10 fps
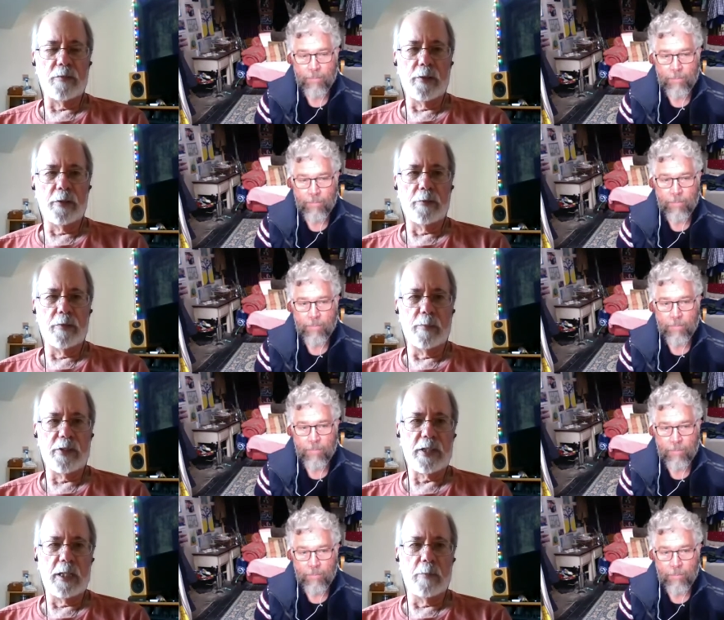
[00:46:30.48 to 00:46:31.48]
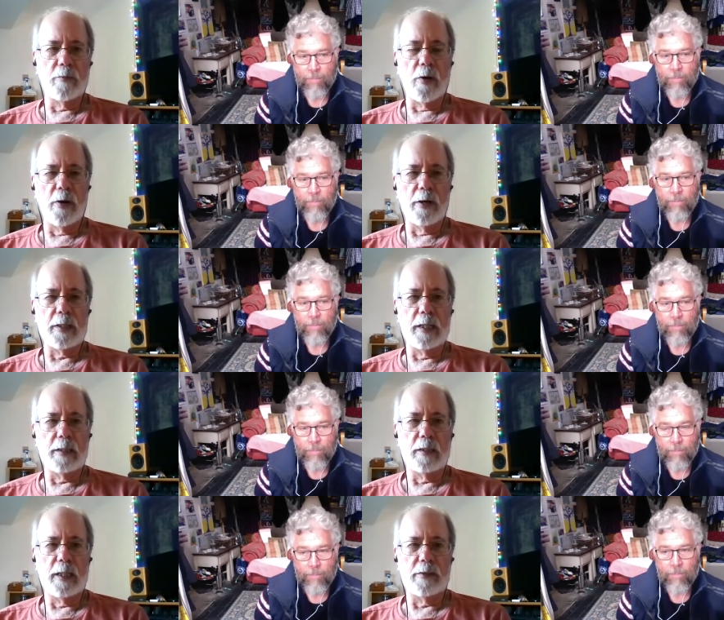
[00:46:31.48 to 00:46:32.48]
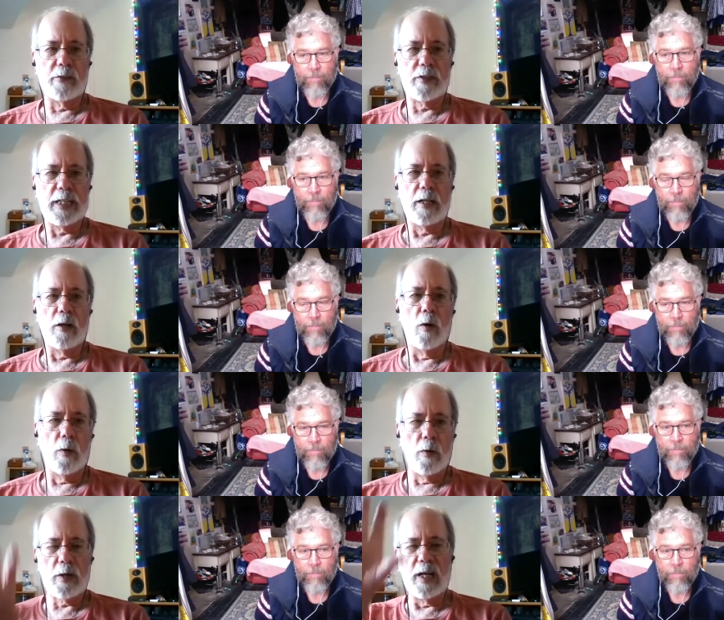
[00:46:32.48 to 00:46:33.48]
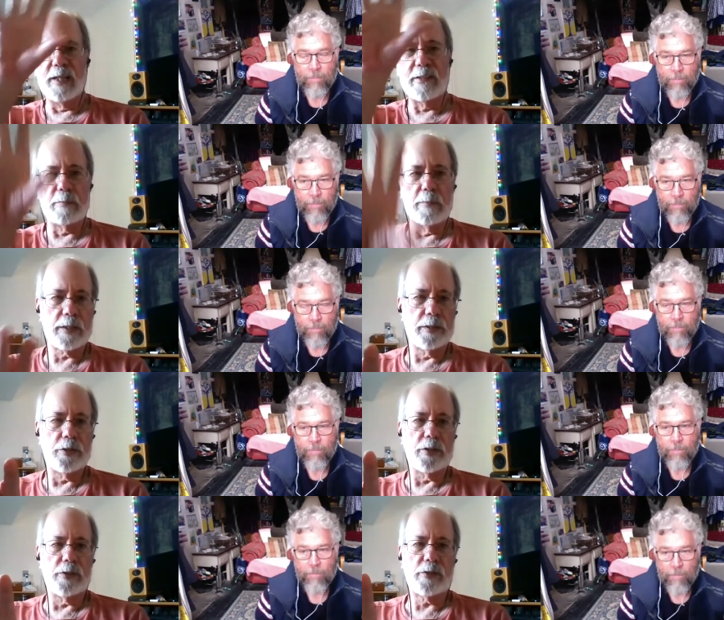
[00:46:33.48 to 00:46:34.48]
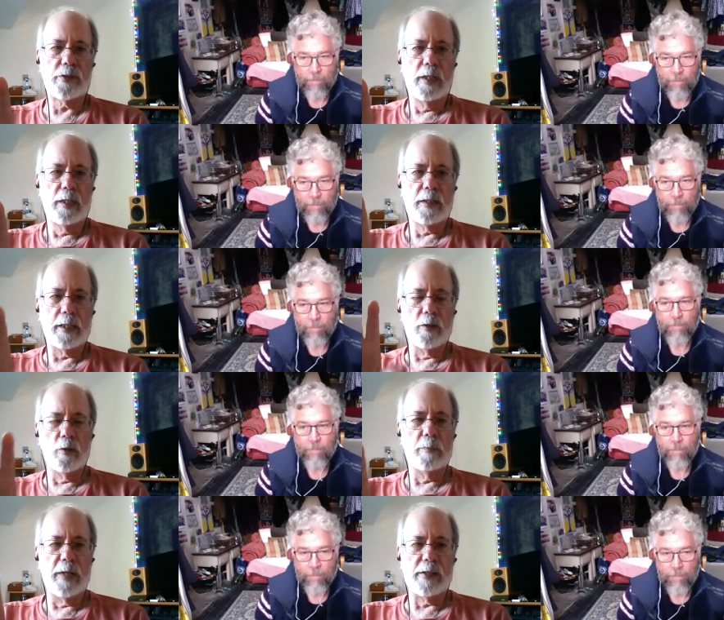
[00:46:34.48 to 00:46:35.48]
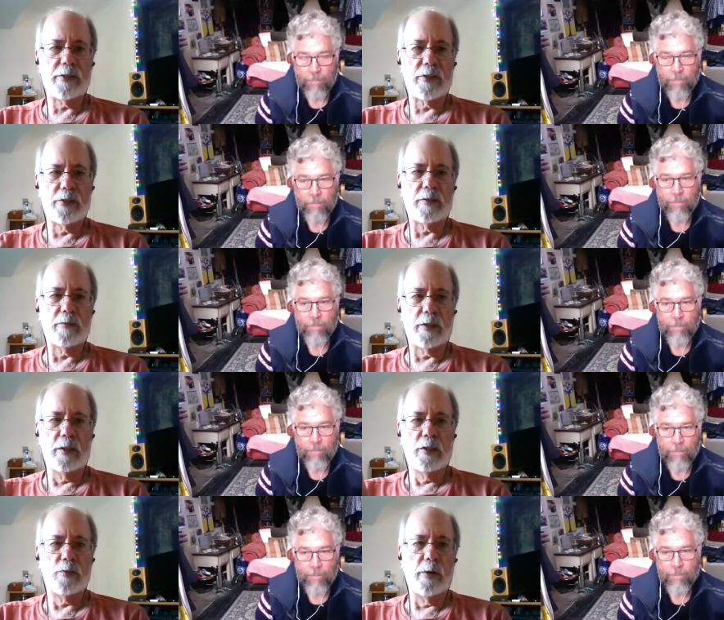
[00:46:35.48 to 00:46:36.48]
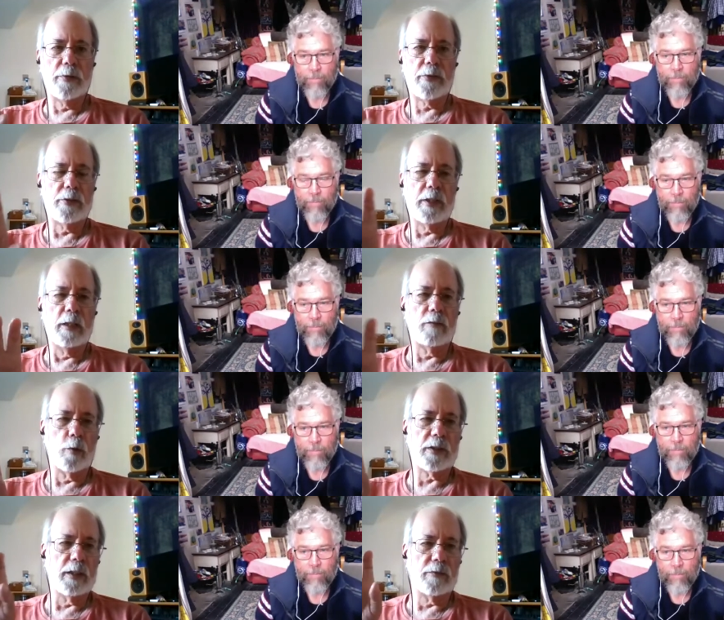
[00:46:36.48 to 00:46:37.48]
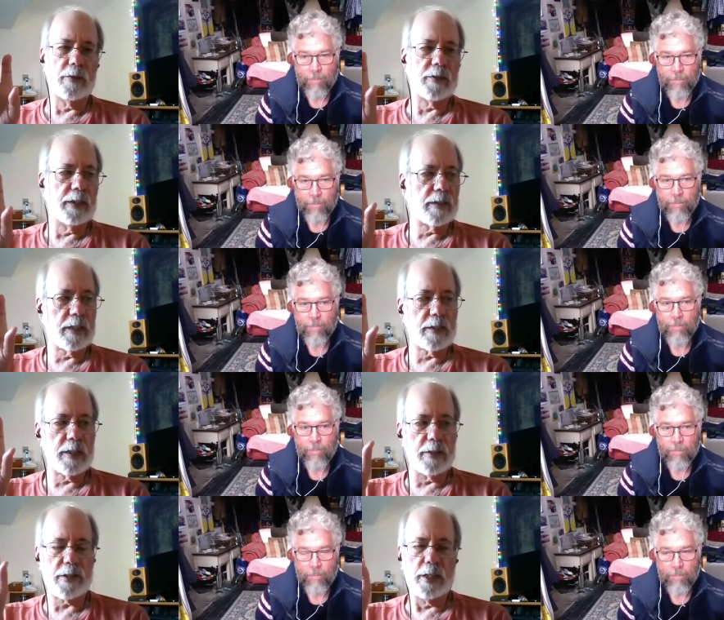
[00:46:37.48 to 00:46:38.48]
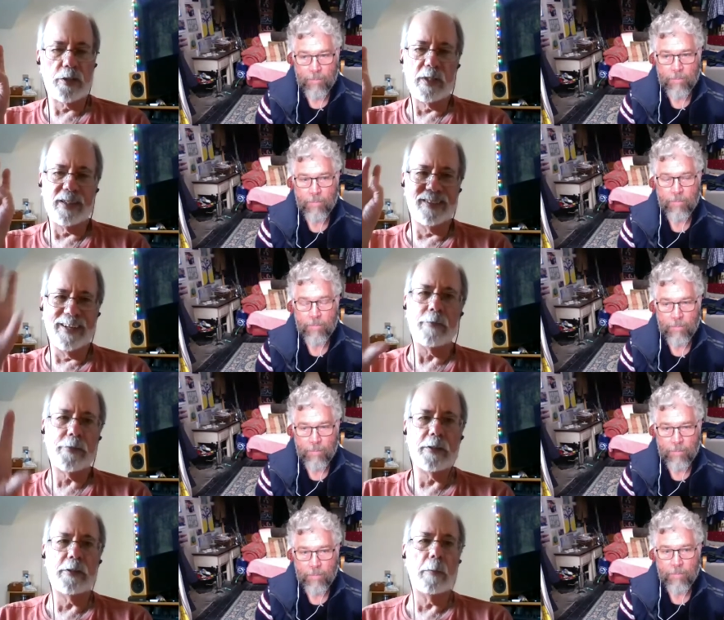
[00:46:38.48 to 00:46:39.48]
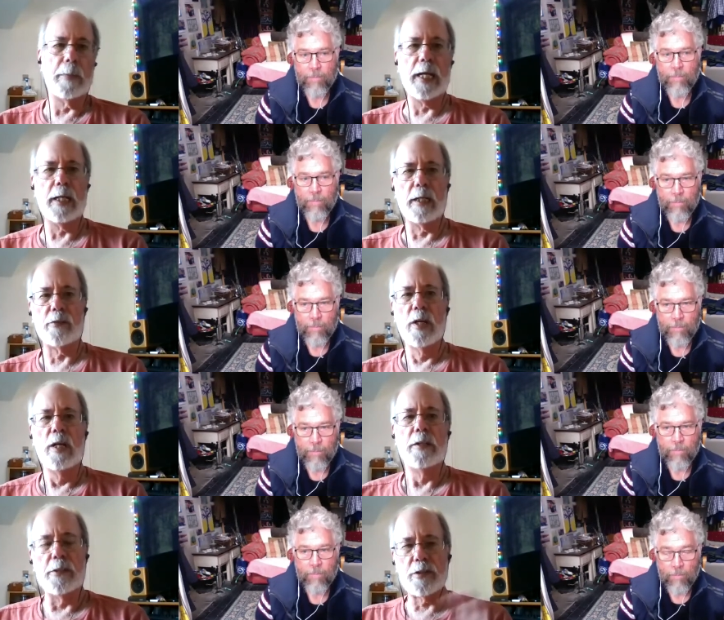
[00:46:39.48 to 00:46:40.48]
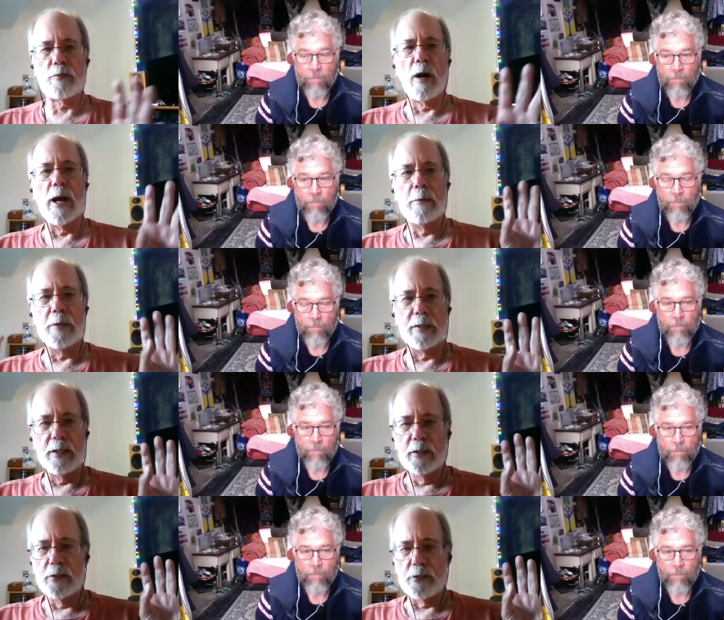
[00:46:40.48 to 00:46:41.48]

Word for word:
Speaker 1: Philadelphia Museum of Art and, and see all kinds of messages that the old masters of the 12th, 13th, 14th, 15th, 16th century left in their paintings, describing the